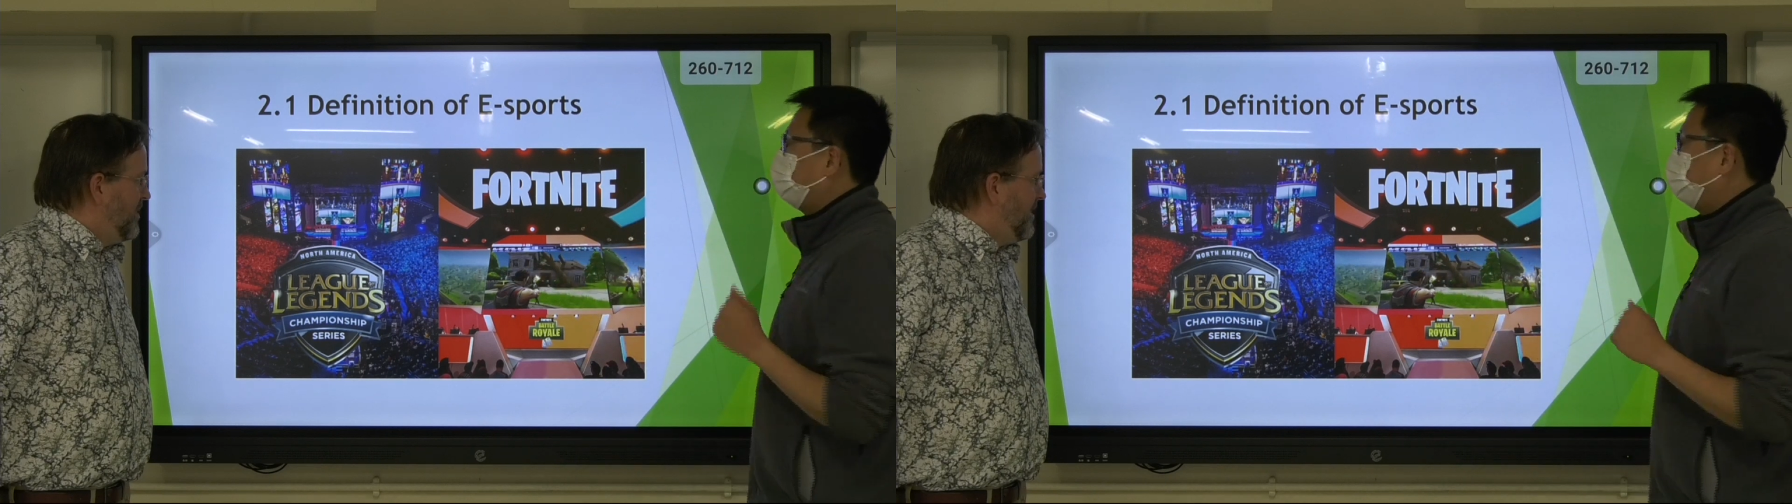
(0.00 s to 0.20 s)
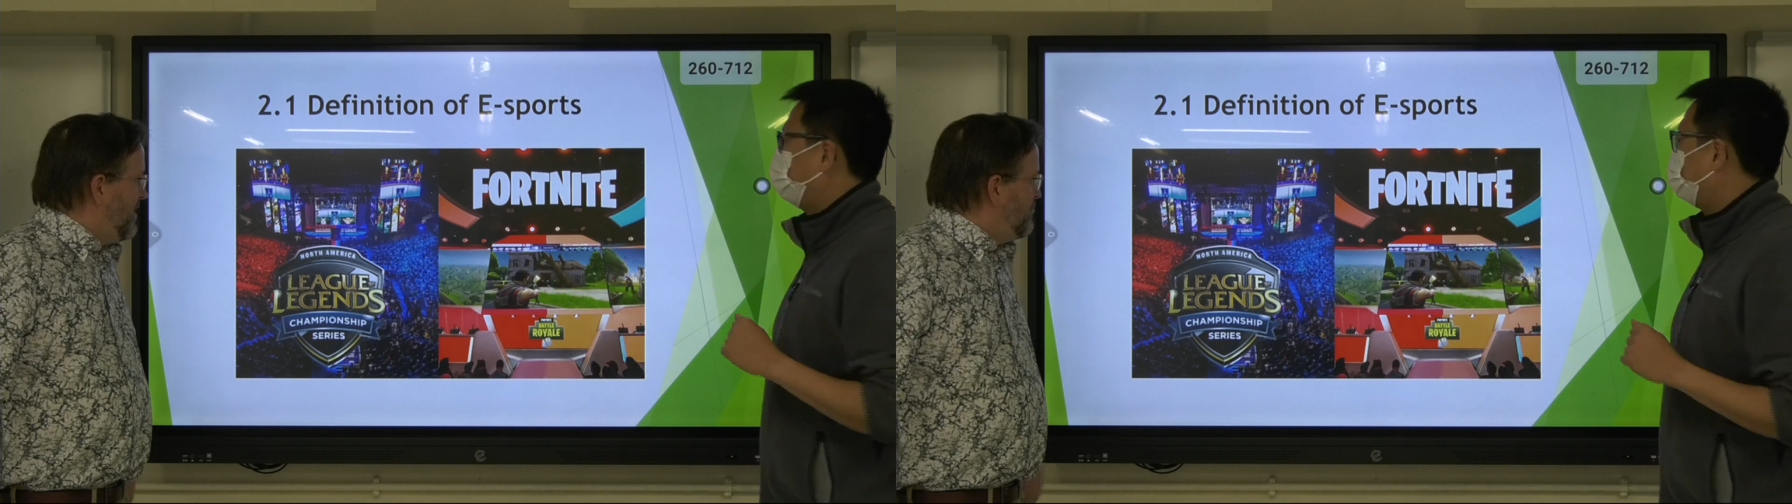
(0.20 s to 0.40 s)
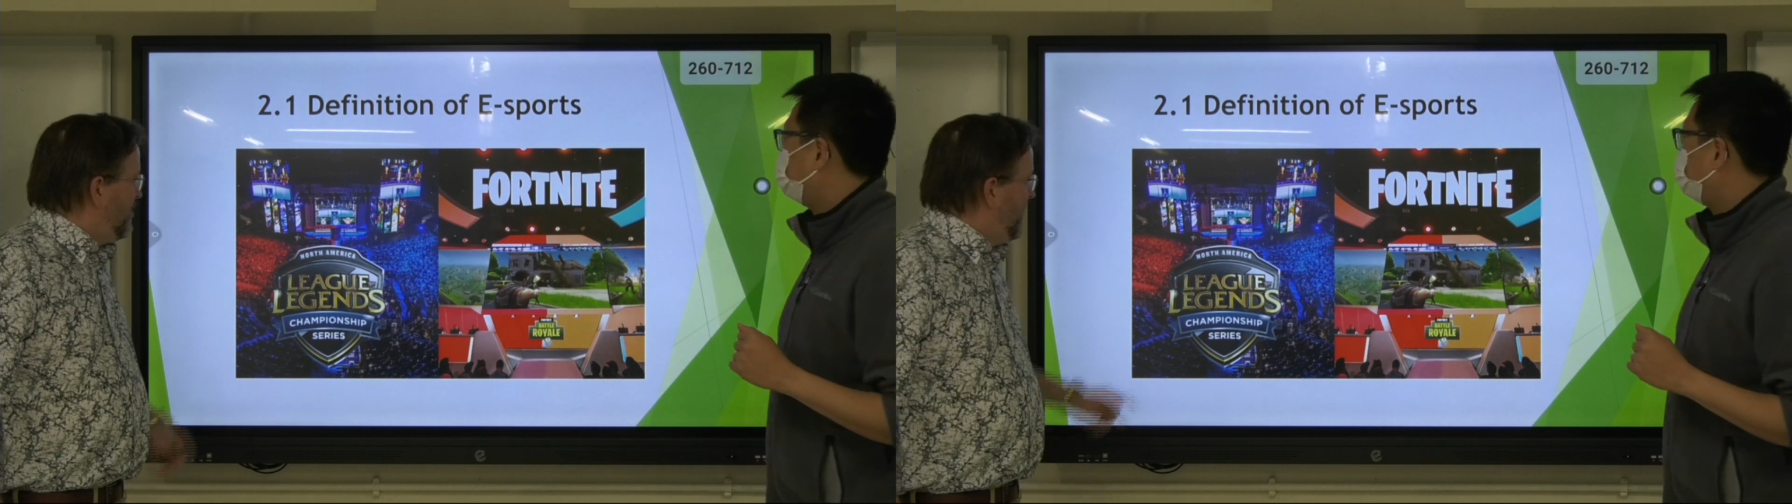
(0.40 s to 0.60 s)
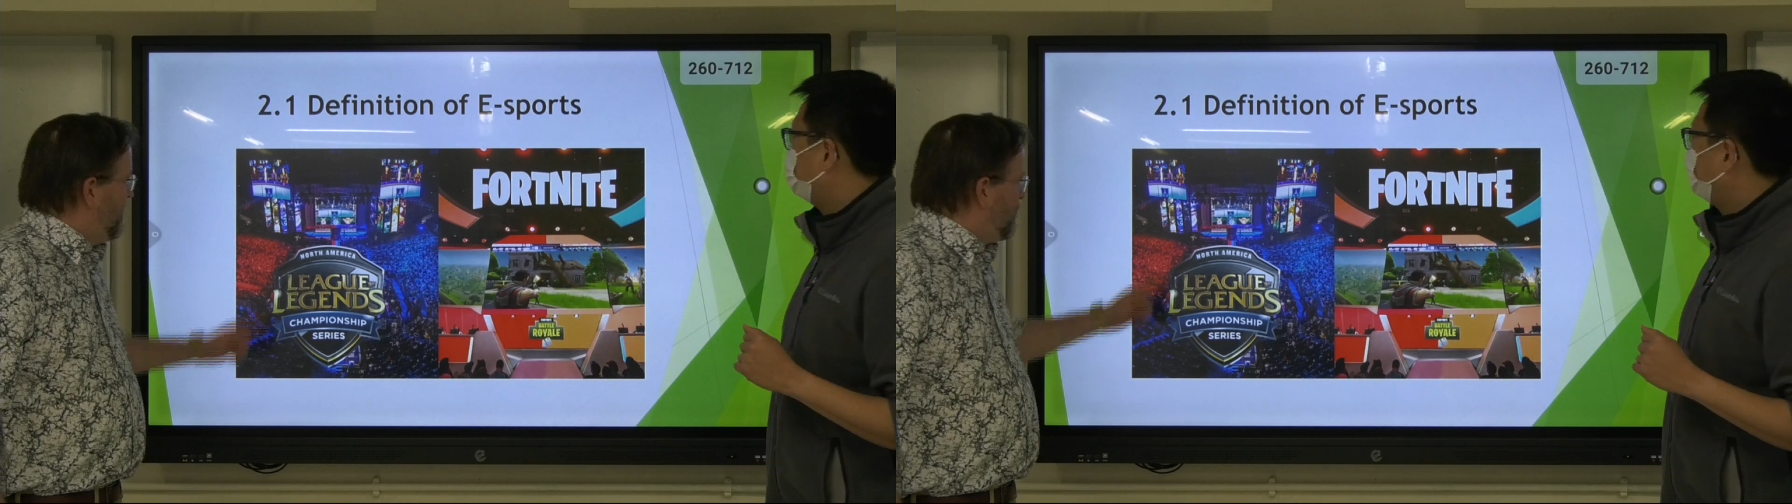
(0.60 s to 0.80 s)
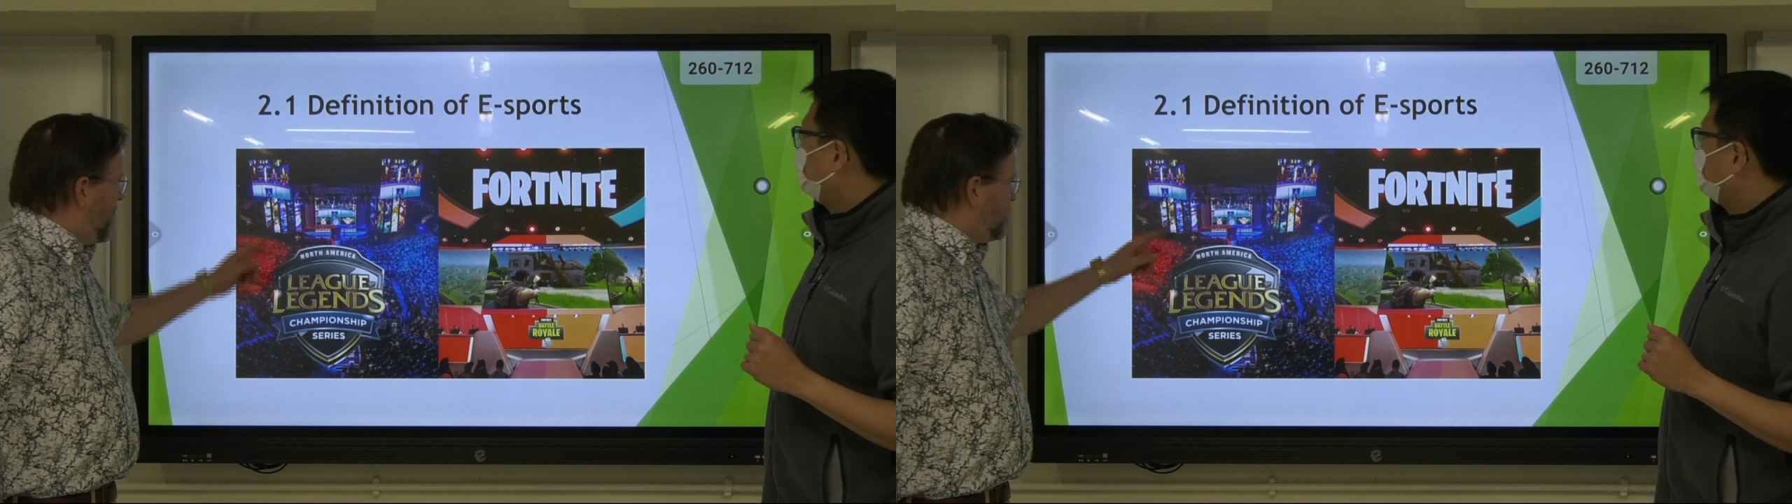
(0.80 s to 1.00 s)
Well, I'm
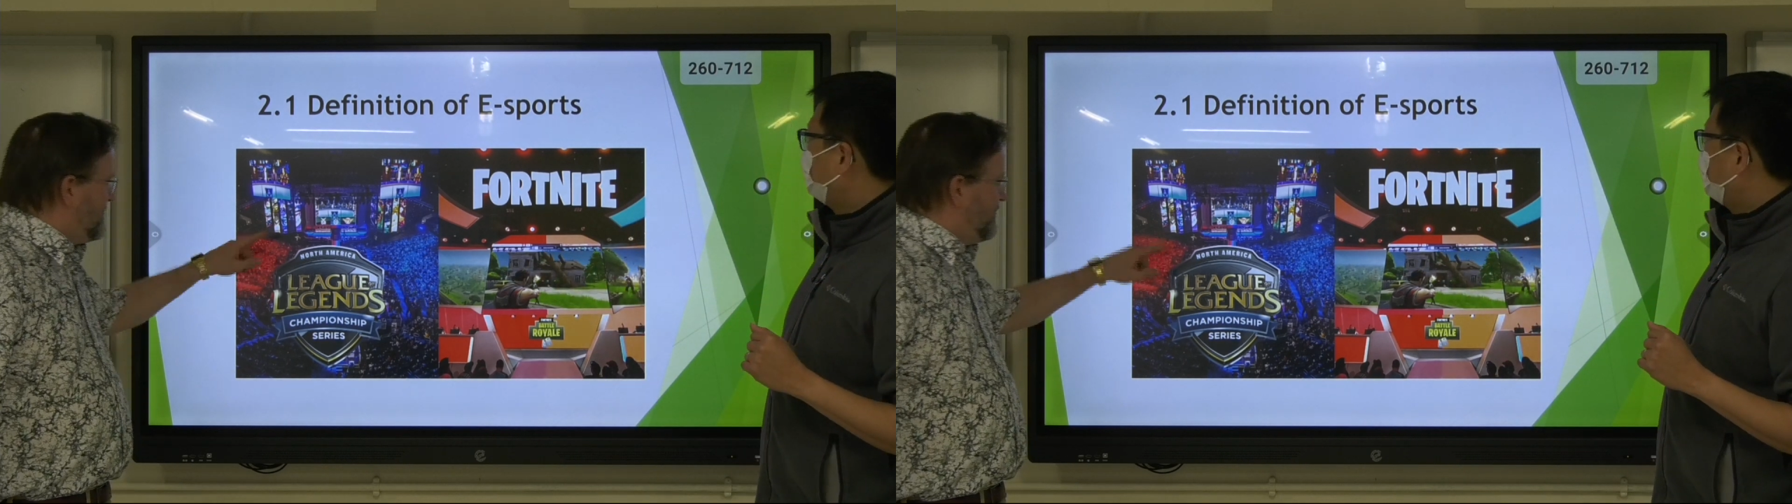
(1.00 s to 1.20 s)
really impressed.